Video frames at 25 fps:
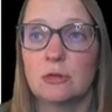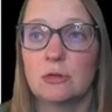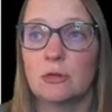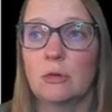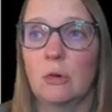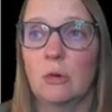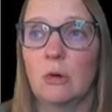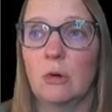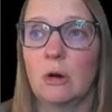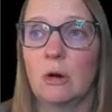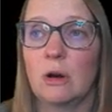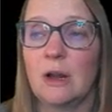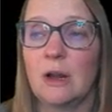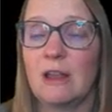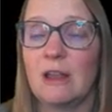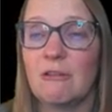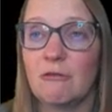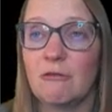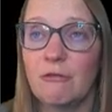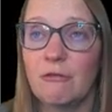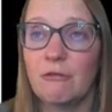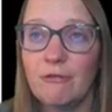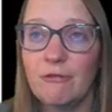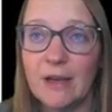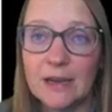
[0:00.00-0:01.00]
or
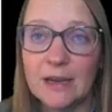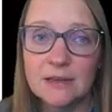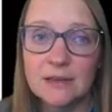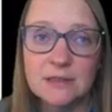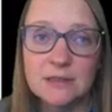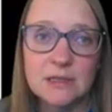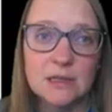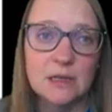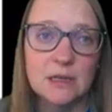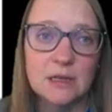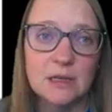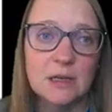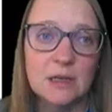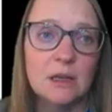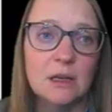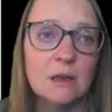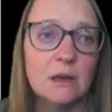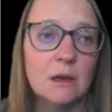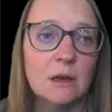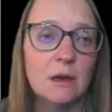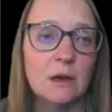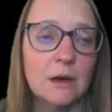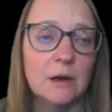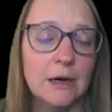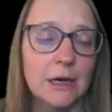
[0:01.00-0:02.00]

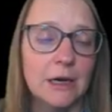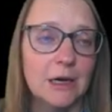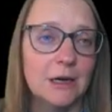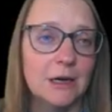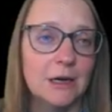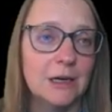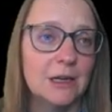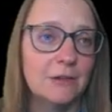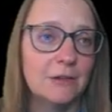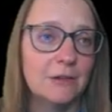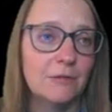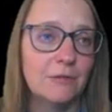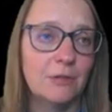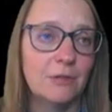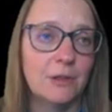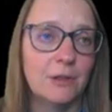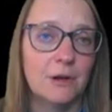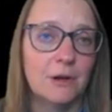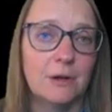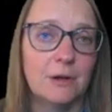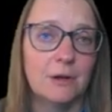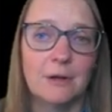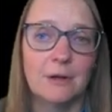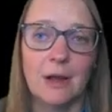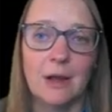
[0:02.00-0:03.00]
infected, if
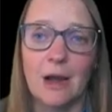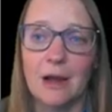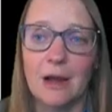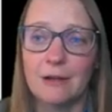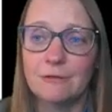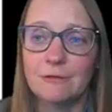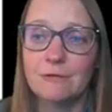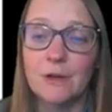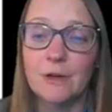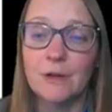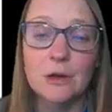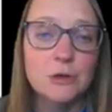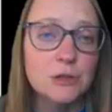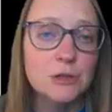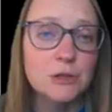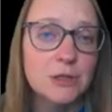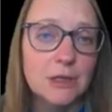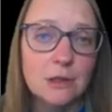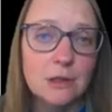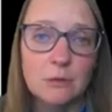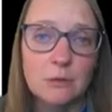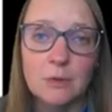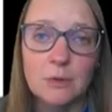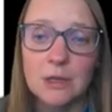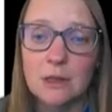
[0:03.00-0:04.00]
they're not
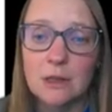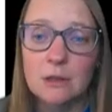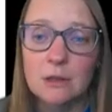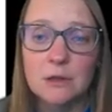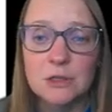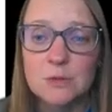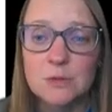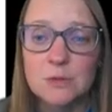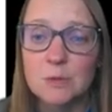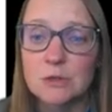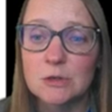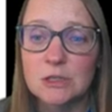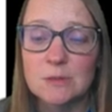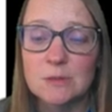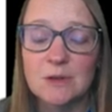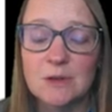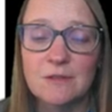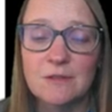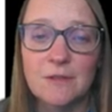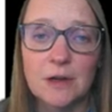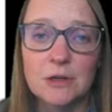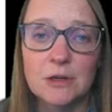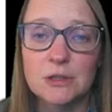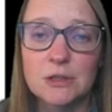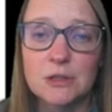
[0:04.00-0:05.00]
functioning the way that they're supposed to be
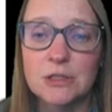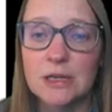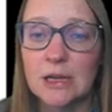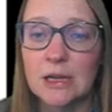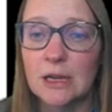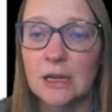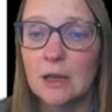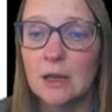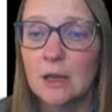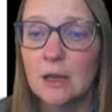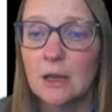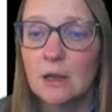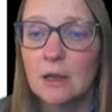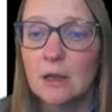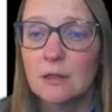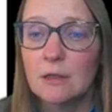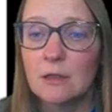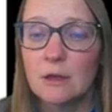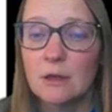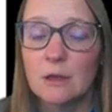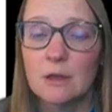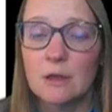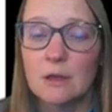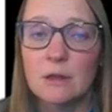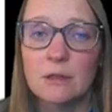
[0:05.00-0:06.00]
functioning,
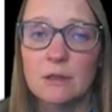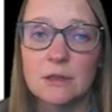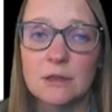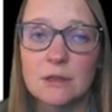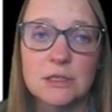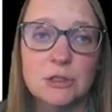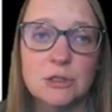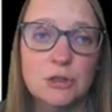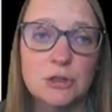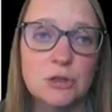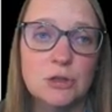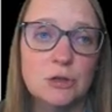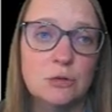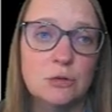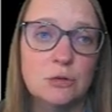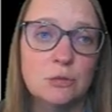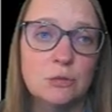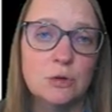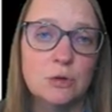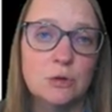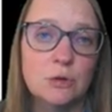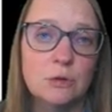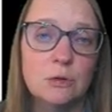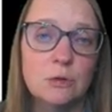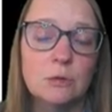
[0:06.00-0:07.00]
the tissue
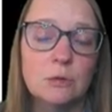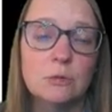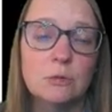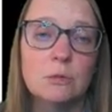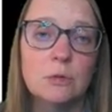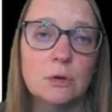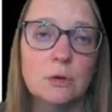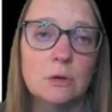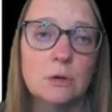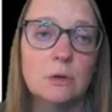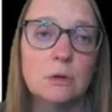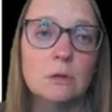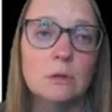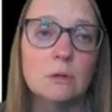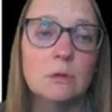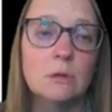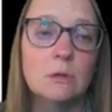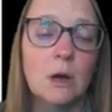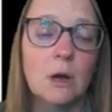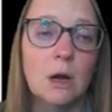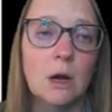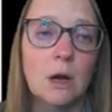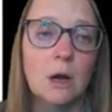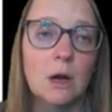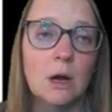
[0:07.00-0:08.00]

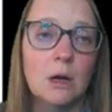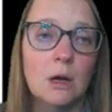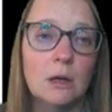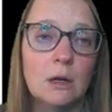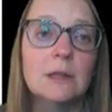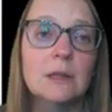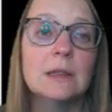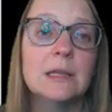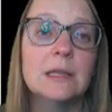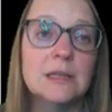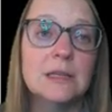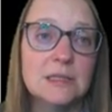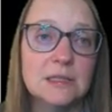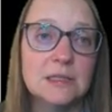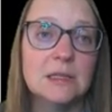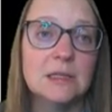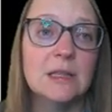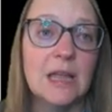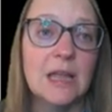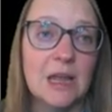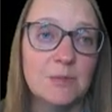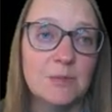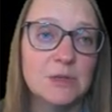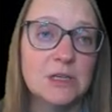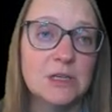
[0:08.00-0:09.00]
will elicit
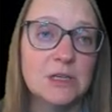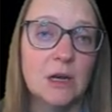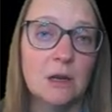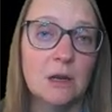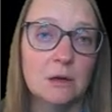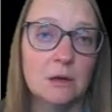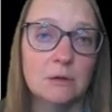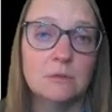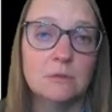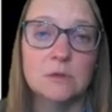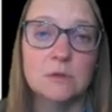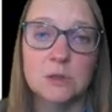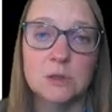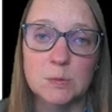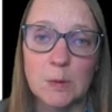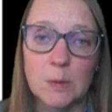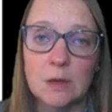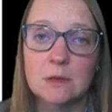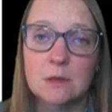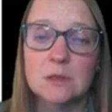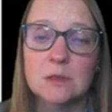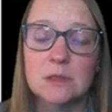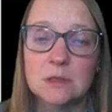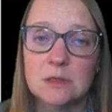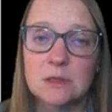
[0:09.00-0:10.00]
the apoptotic
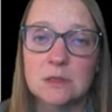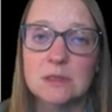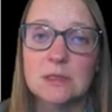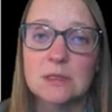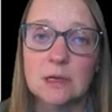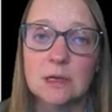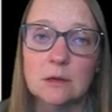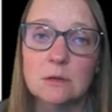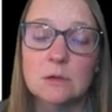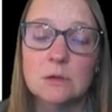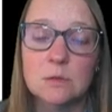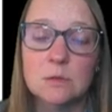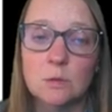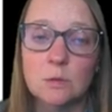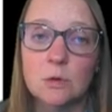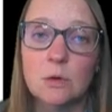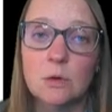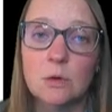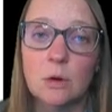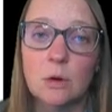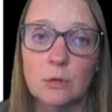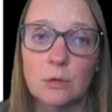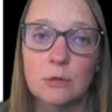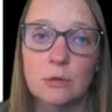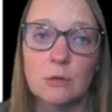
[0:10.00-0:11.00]
response, and the cells will
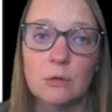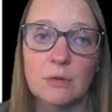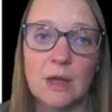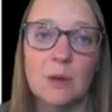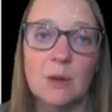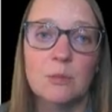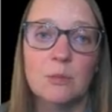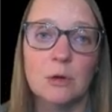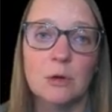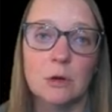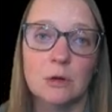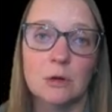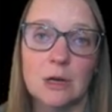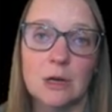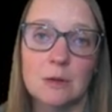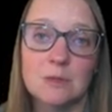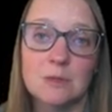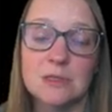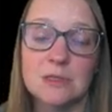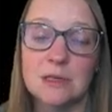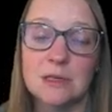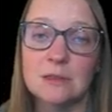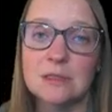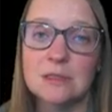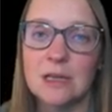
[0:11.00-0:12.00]
go through that
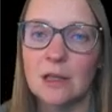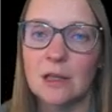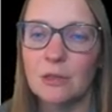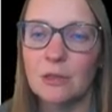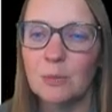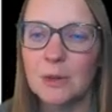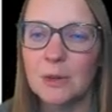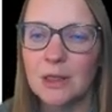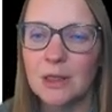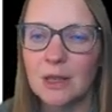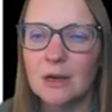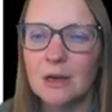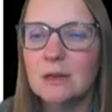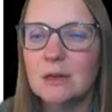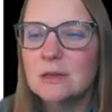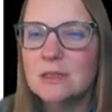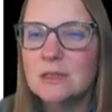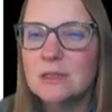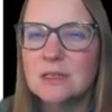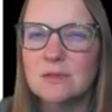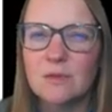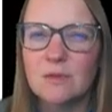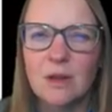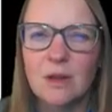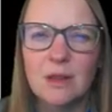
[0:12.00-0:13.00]
programmed cell death. But that all
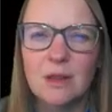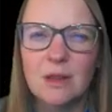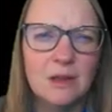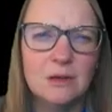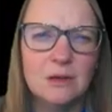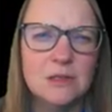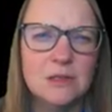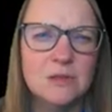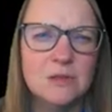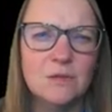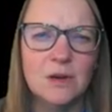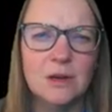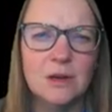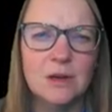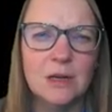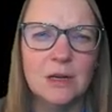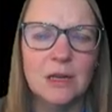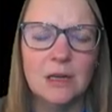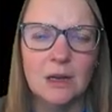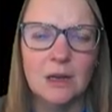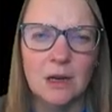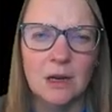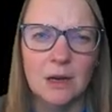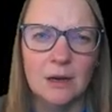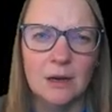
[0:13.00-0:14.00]
is, it's very